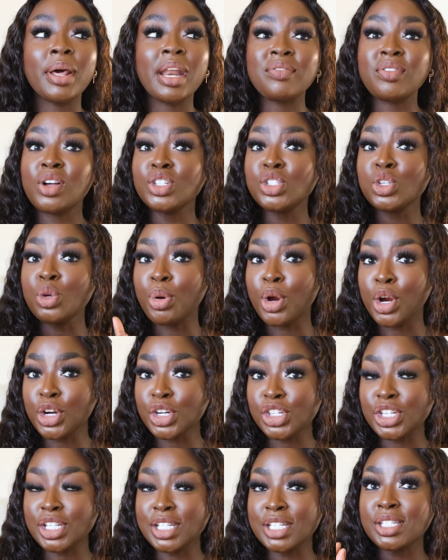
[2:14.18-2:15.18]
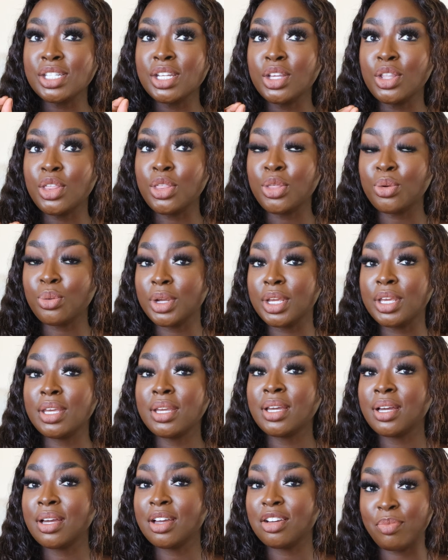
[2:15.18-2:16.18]
but I've also purchased
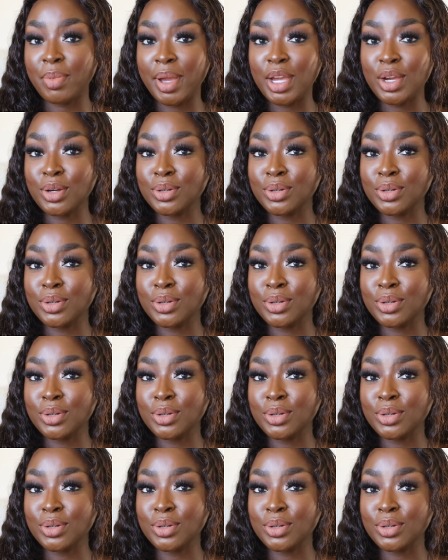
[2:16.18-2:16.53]
3 of my